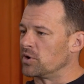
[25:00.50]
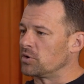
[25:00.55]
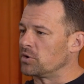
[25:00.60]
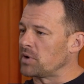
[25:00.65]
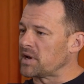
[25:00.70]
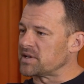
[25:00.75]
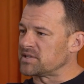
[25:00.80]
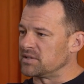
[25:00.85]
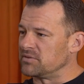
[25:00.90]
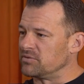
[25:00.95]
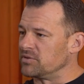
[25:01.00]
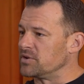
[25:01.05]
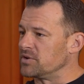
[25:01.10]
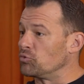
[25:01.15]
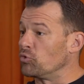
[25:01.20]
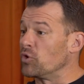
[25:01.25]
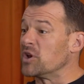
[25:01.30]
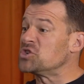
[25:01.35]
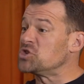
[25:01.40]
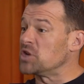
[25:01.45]
aggressive
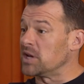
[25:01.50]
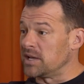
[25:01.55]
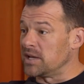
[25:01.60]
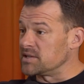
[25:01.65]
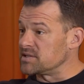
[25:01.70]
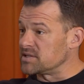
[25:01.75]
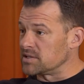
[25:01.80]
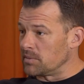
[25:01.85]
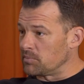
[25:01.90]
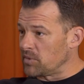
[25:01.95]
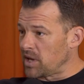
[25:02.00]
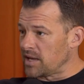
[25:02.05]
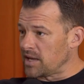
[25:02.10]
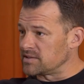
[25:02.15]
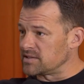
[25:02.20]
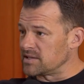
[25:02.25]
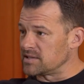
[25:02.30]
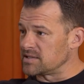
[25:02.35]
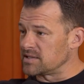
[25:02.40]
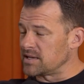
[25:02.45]
and rigid in some
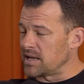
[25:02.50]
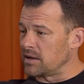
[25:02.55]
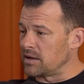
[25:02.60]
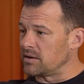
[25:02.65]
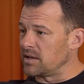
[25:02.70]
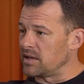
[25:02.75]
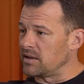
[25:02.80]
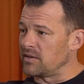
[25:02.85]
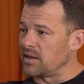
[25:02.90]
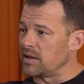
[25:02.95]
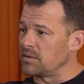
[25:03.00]
cases, and then